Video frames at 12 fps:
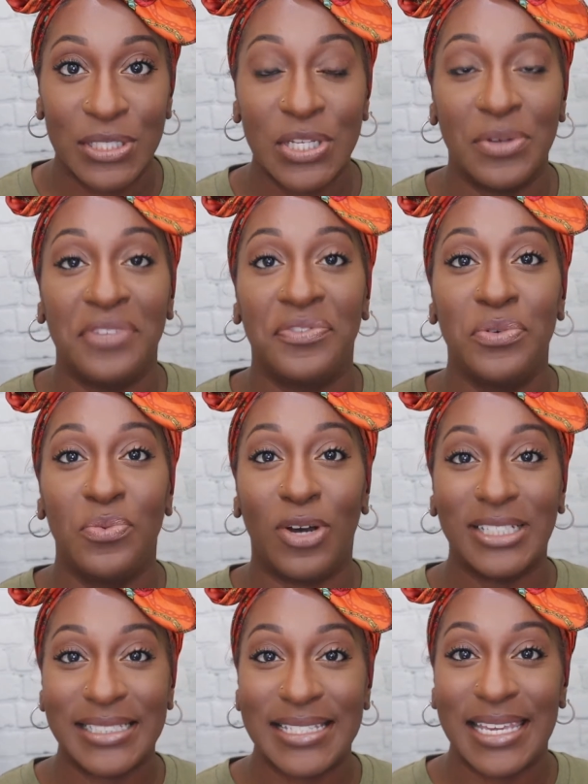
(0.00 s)
So if you
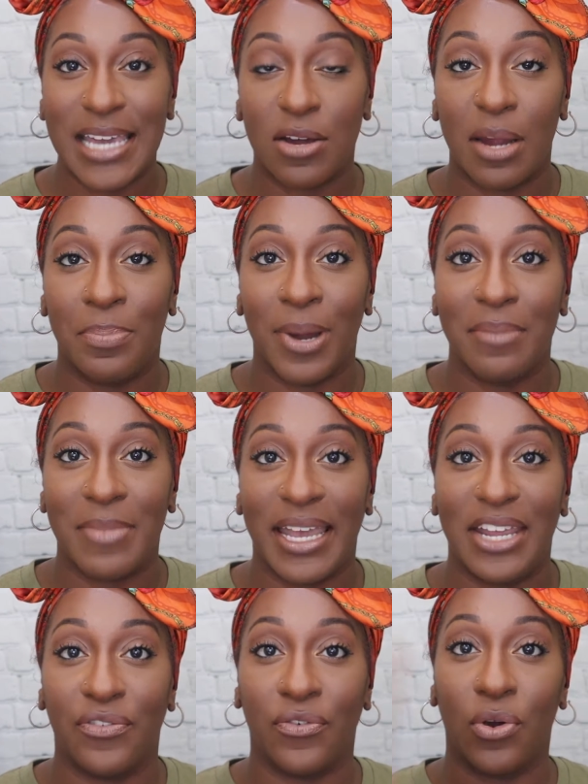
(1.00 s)
want to see how I prep my
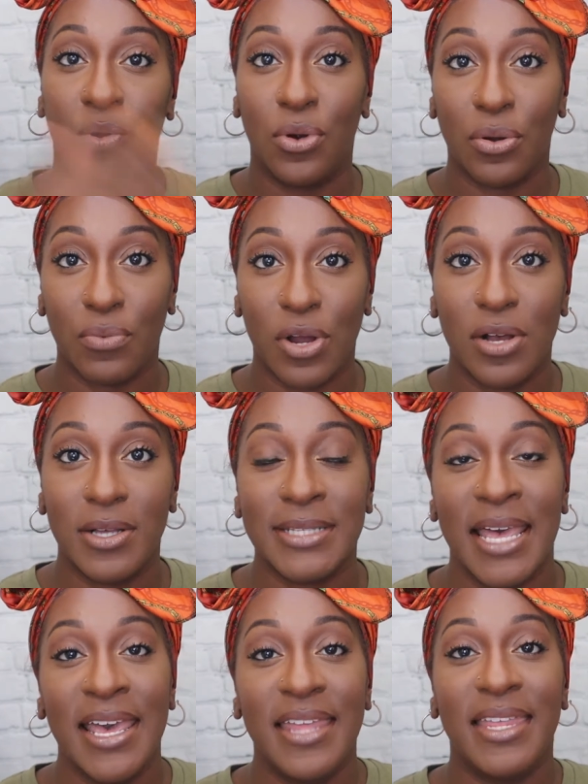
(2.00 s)
hair for
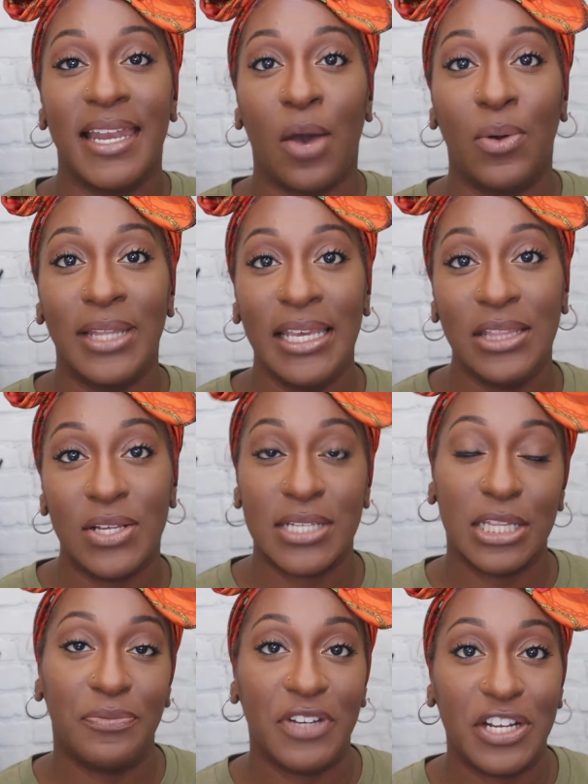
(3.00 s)
cornrows, then I will link those
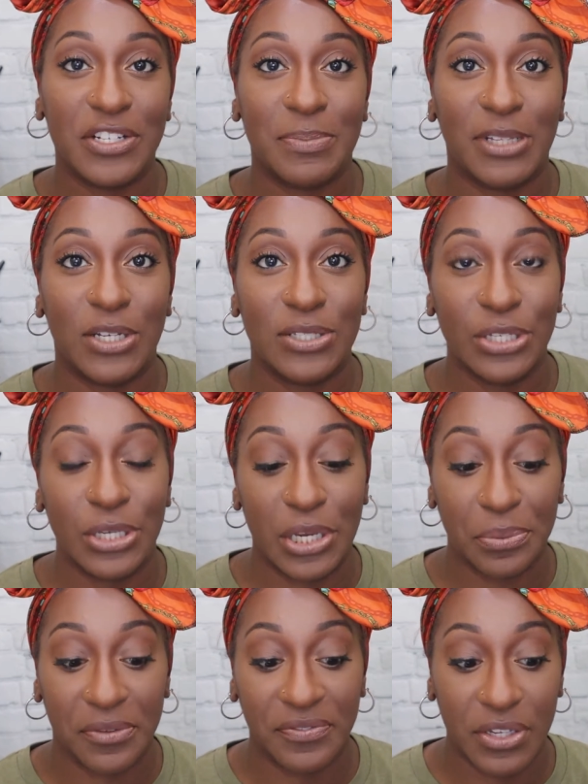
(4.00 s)
other videos below so you
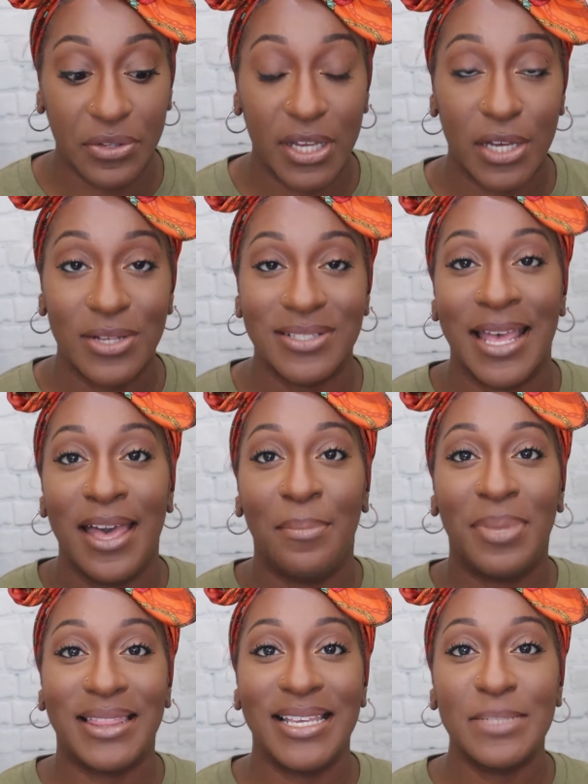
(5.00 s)
can review those.
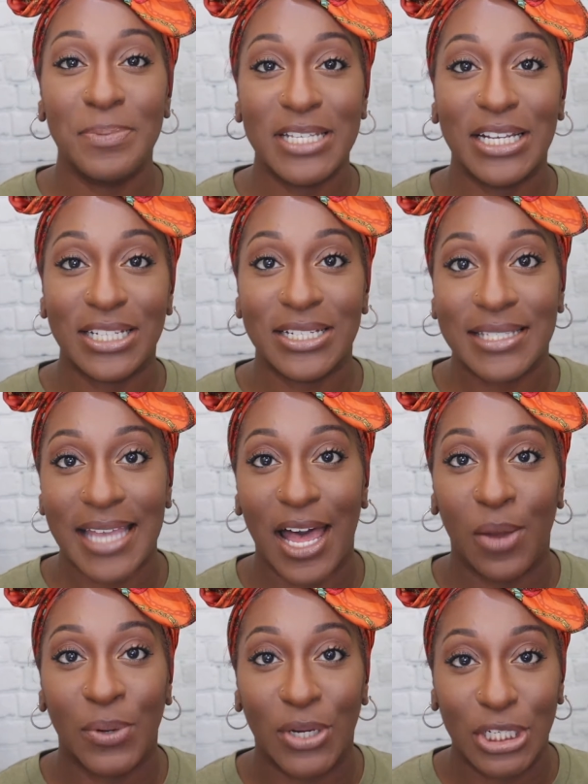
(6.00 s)
But this particular
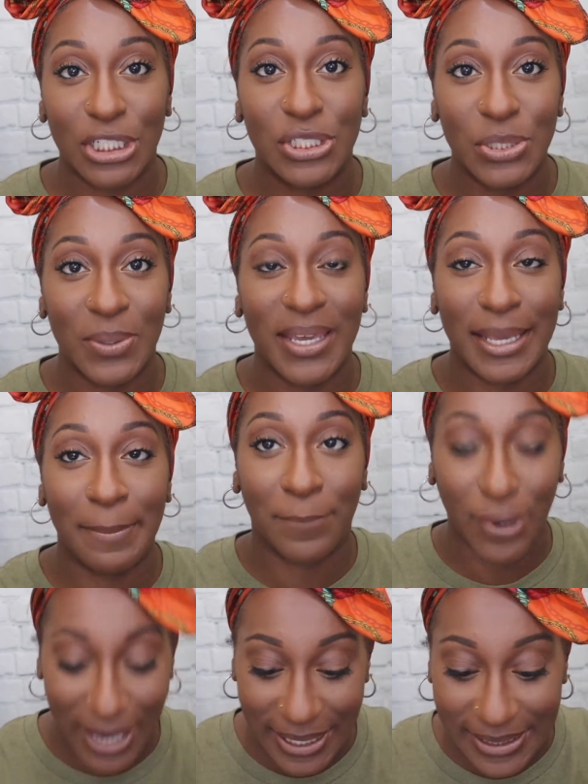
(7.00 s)
style, we're going to do it
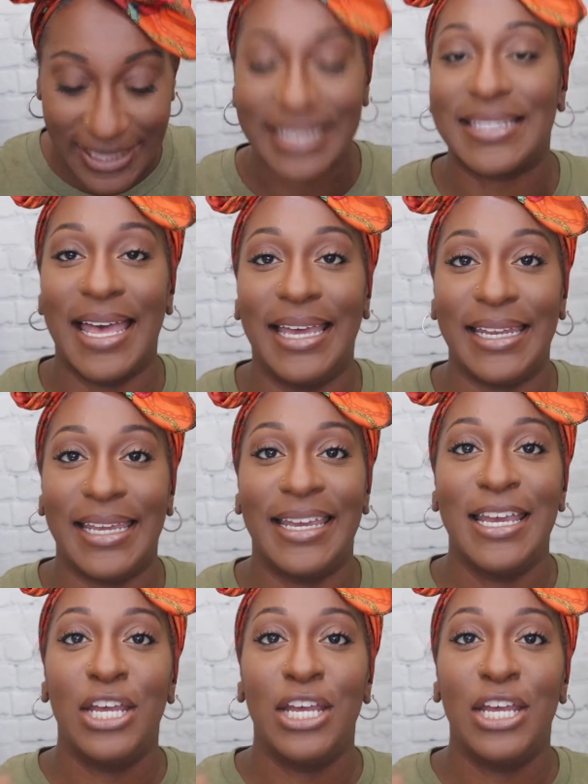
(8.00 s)
braidless, honey.